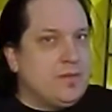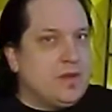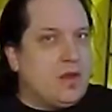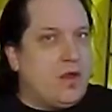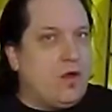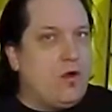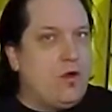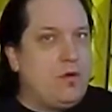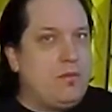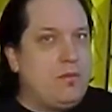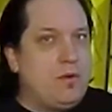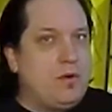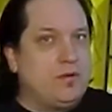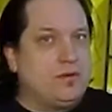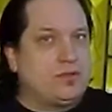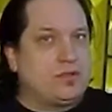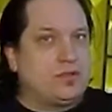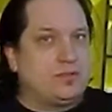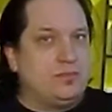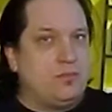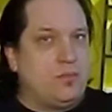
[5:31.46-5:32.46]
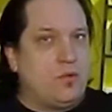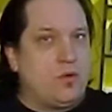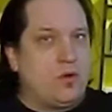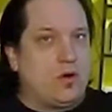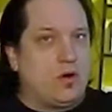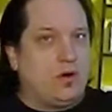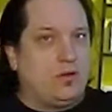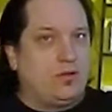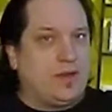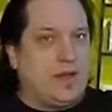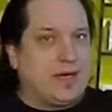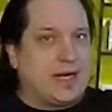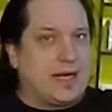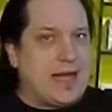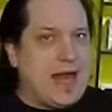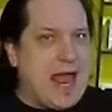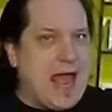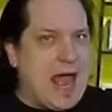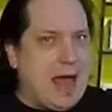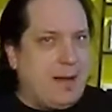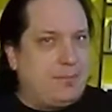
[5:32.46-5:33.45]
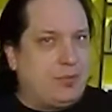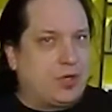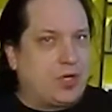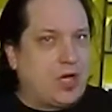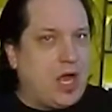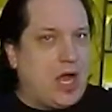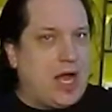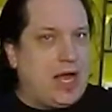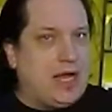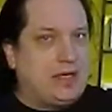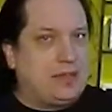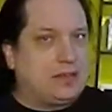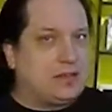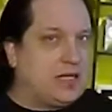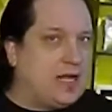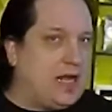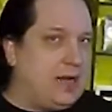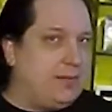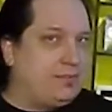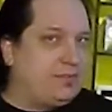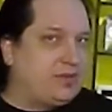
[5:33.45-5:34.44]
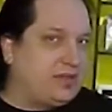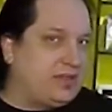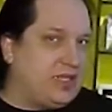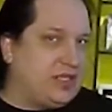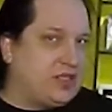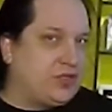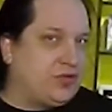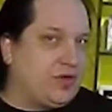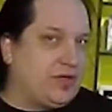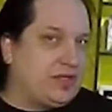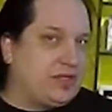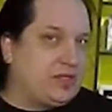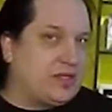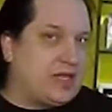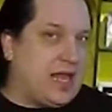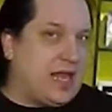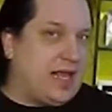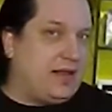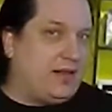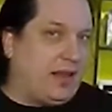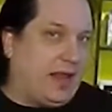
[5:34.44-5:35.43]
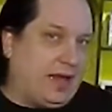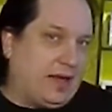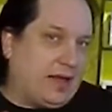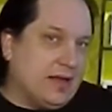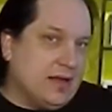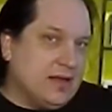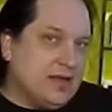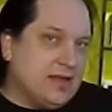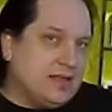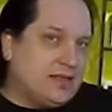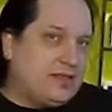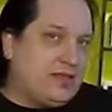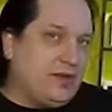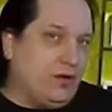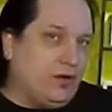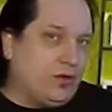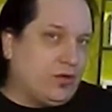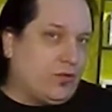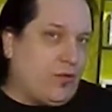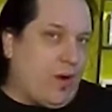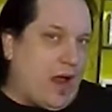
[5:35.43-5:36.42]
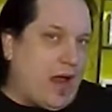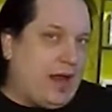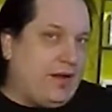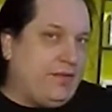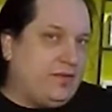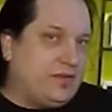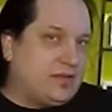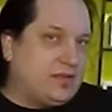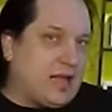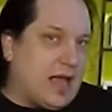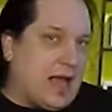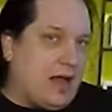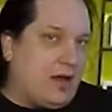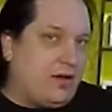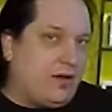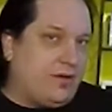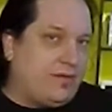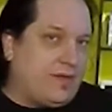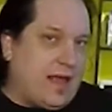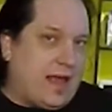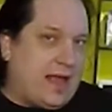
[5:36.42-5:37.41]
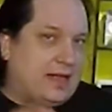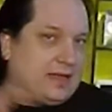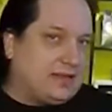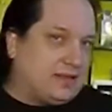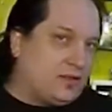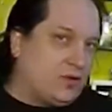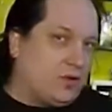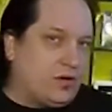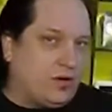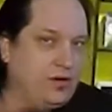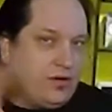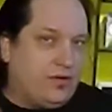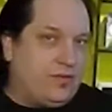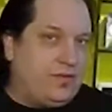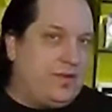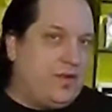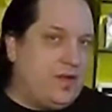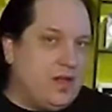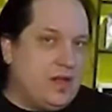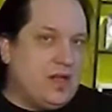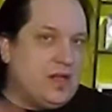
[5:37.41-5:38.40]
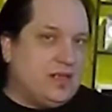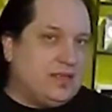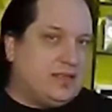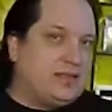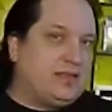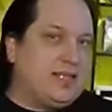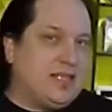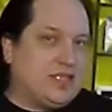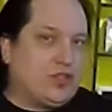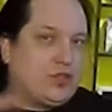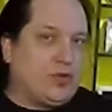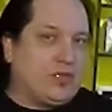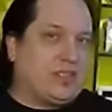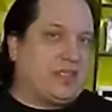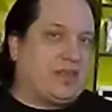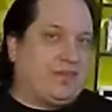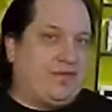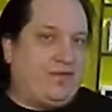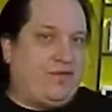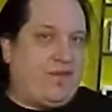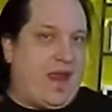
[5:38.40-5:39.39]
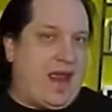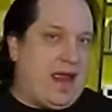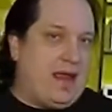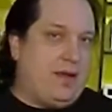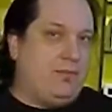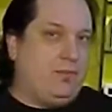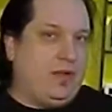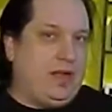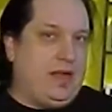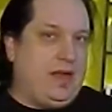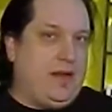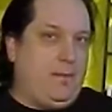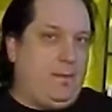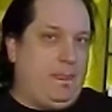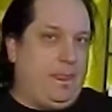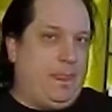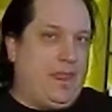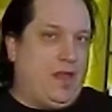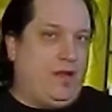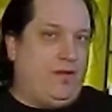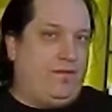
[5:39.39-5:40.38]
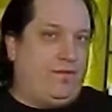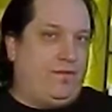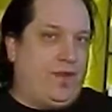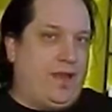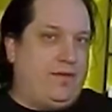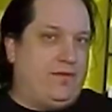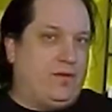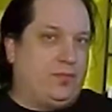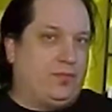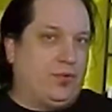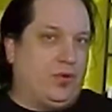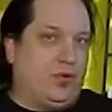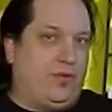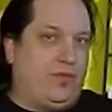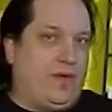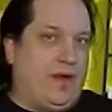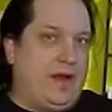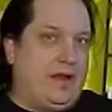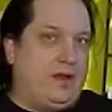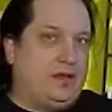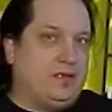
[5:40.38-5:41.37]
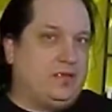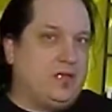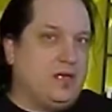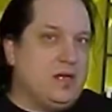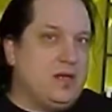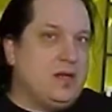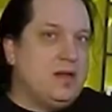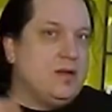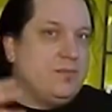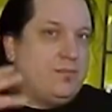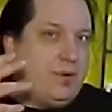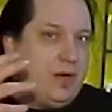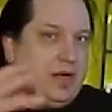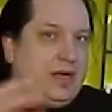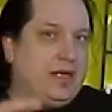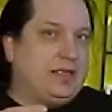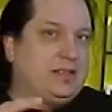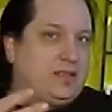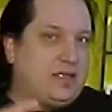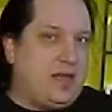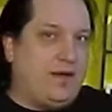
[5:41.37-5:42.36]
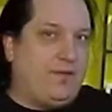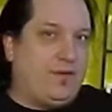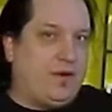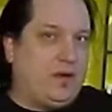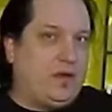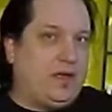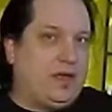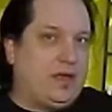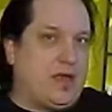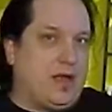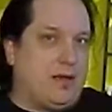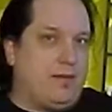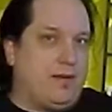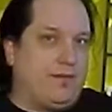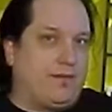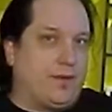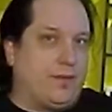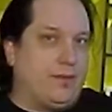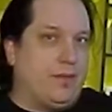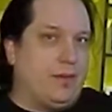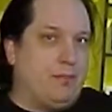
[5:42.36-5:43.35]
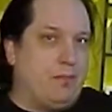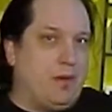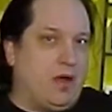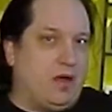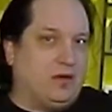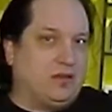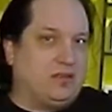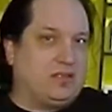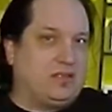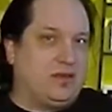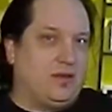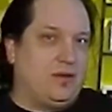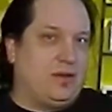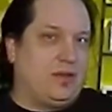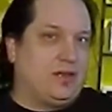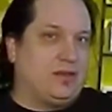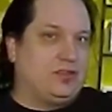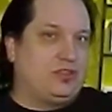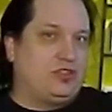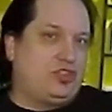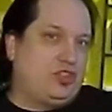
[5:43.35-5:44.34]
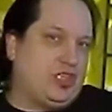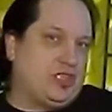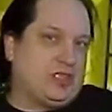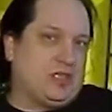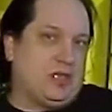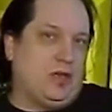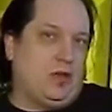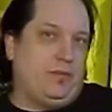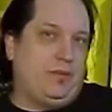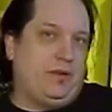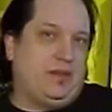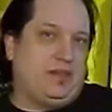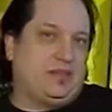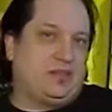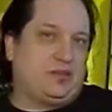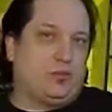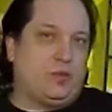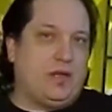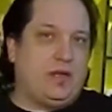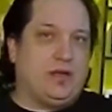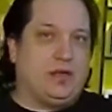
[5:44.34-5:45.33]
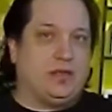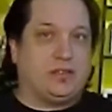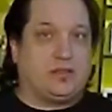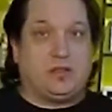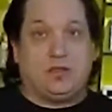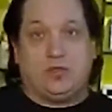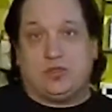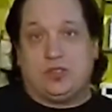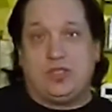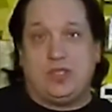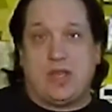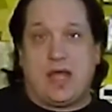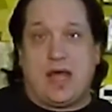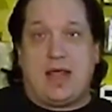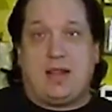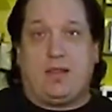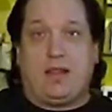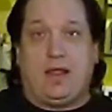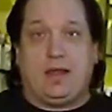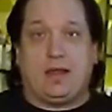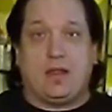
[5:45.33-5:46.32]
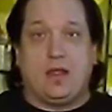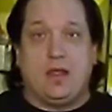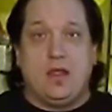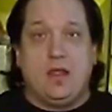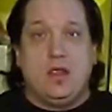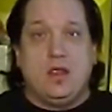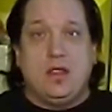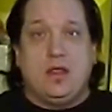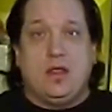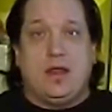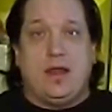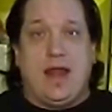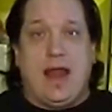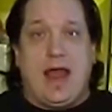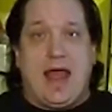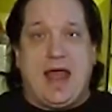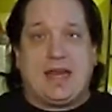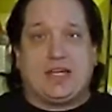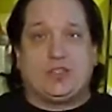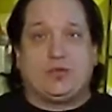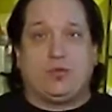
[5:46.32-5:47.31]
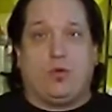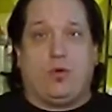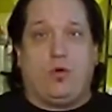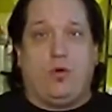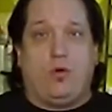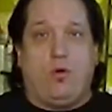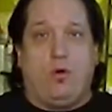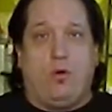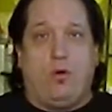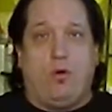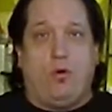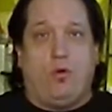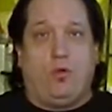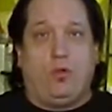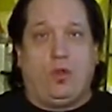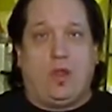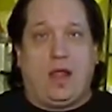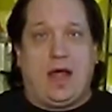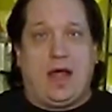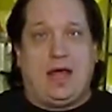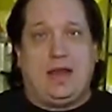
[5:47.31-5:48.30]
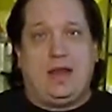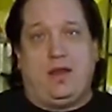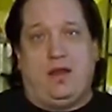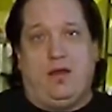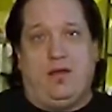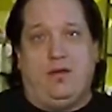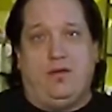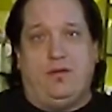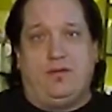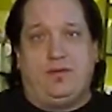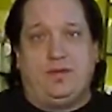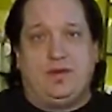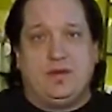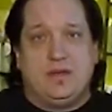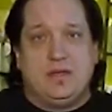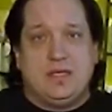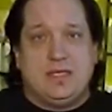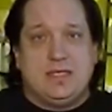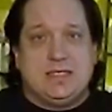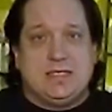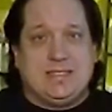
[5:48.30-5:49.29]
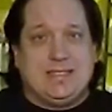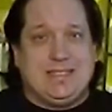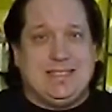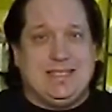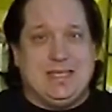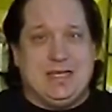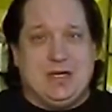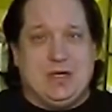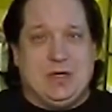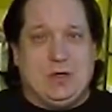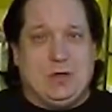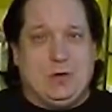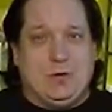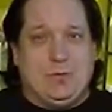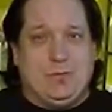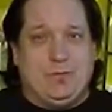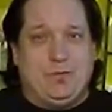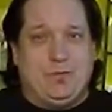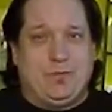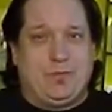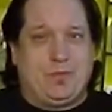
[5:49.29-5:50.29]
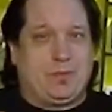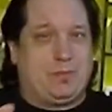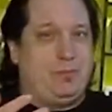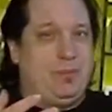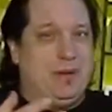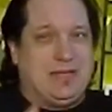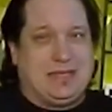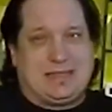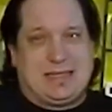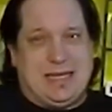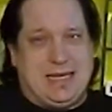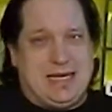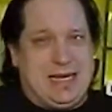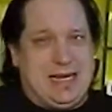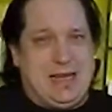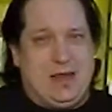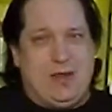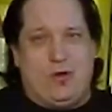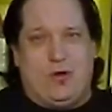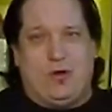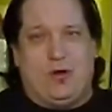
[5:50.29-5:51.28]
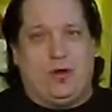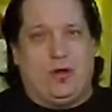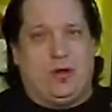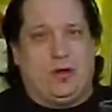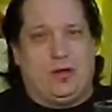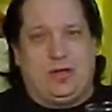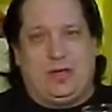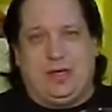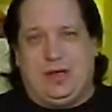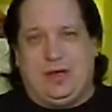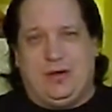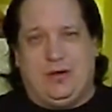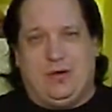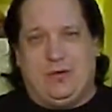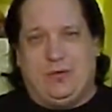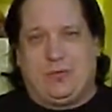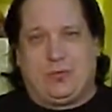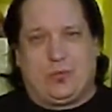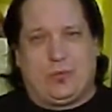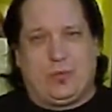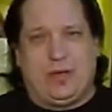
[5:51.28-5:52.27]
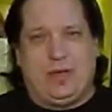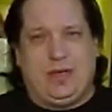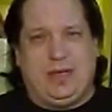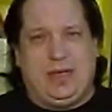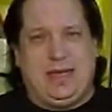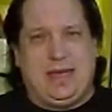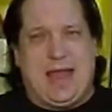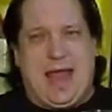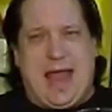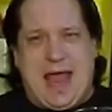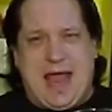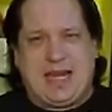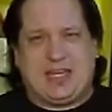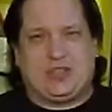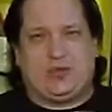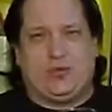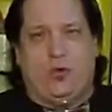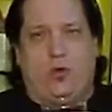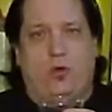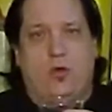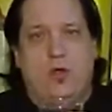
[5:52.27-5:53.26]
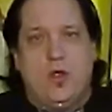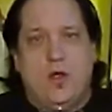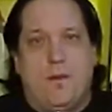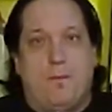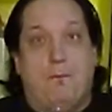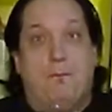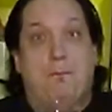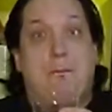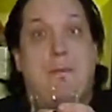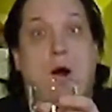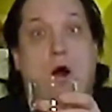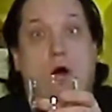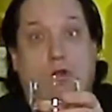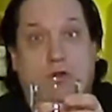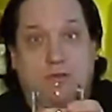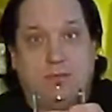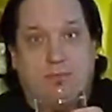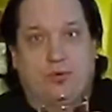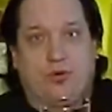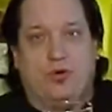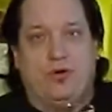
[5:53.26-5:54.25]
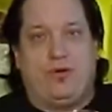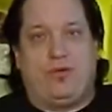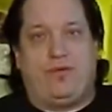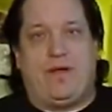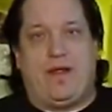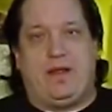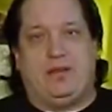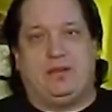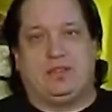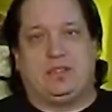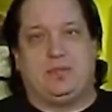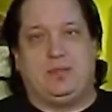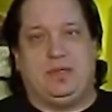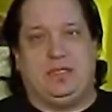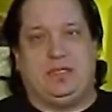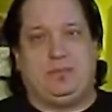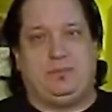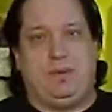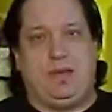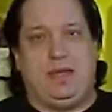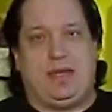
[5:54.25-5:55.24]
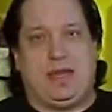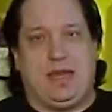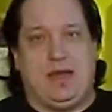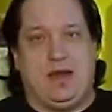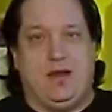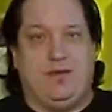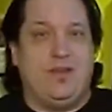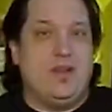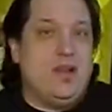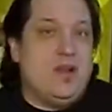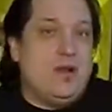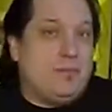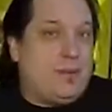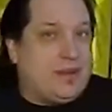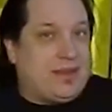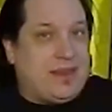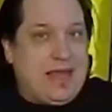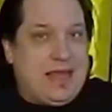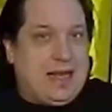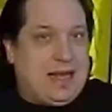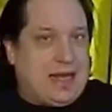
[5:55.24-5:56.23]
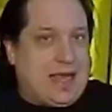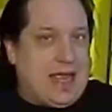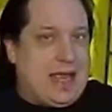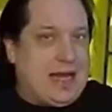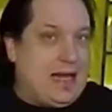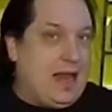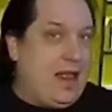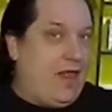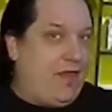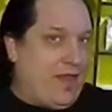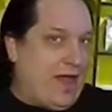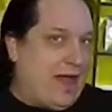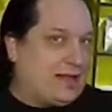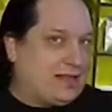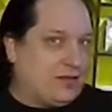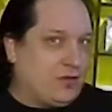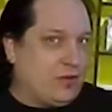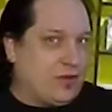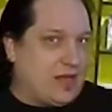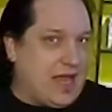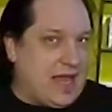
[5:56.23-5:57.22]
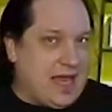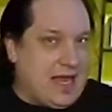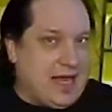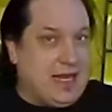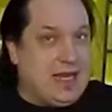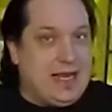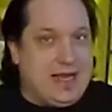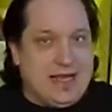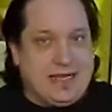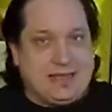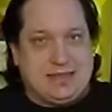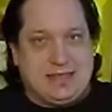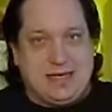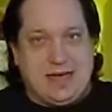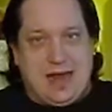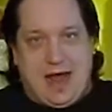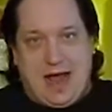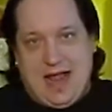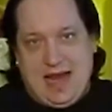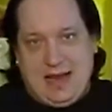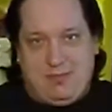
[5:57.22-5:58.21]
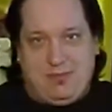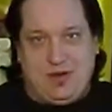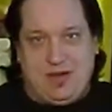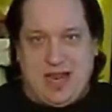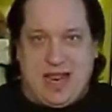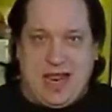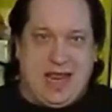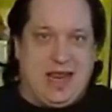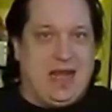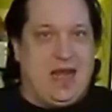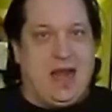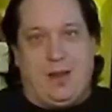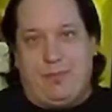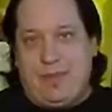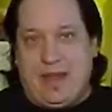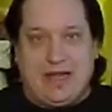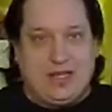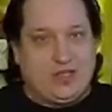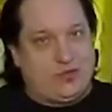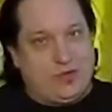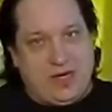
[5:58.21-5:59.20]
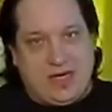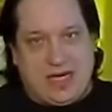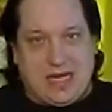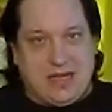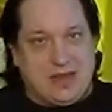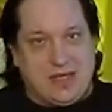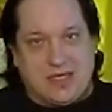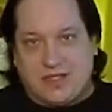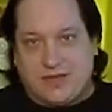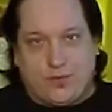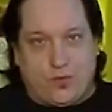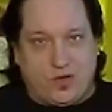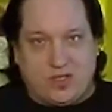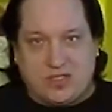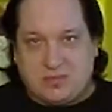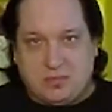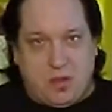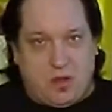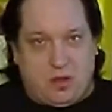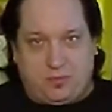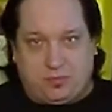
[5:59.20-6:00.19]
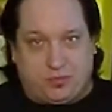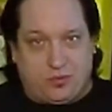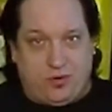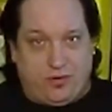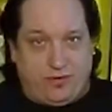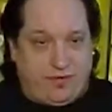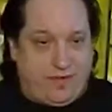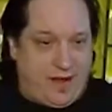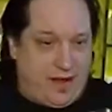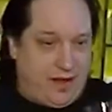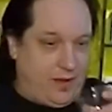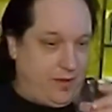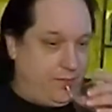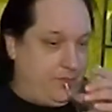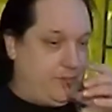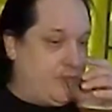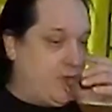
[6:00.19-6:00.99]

almost more of like an apricot type citrus that like still derives out of that sort of citrus family of flavor profiles, but it's definitely coming from the malt. So there's just a little bit of sweetness. There's not like an actual whole lot of, you know, biscuity or, you know, really actual malt profiles to be speaking of. But then again, that's okay. It's an IPA and I'm not drinking this for its malt profile.